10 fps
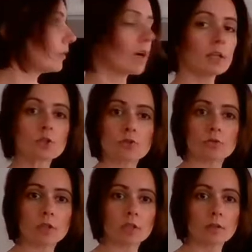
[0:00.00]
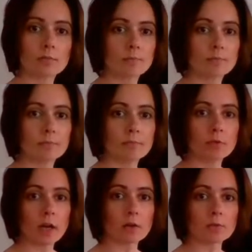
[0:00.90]
I forgot to
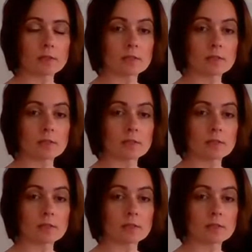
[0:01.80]
put out